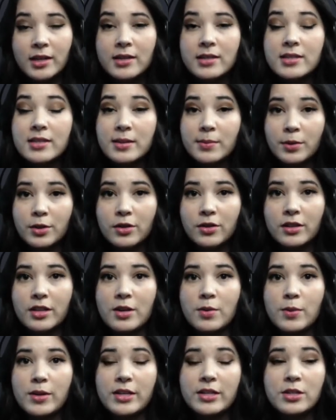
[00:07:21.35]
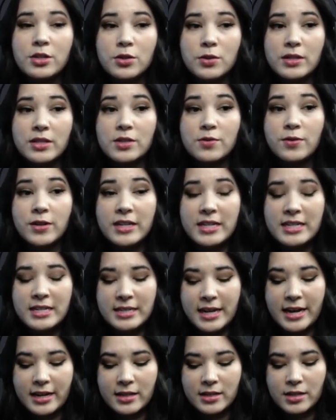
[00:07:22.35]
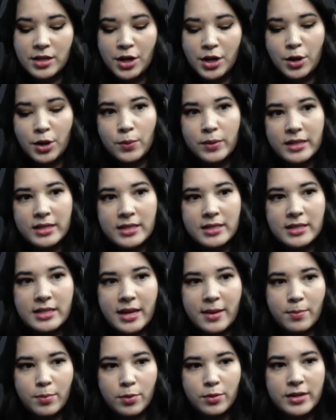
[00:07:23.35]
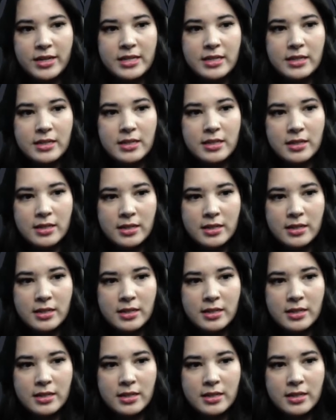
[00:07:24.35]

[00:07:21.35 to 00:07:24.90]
Similarly, we can do this for index. We can say print